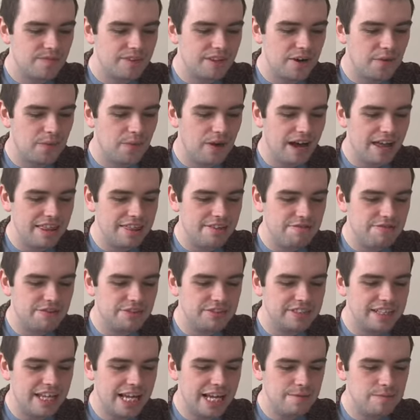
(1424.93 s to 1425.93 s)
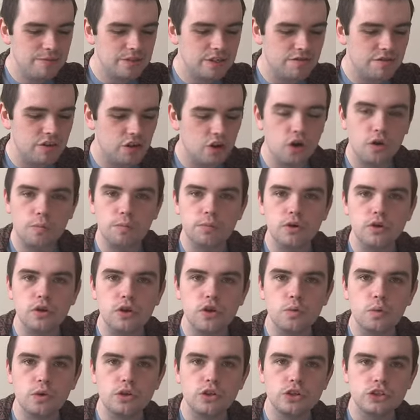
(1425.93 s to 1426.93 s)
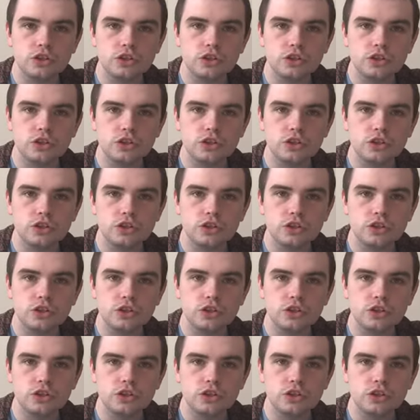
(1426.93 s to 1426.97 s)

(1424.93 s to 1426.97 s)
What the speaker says: what are the first names of the couple who won the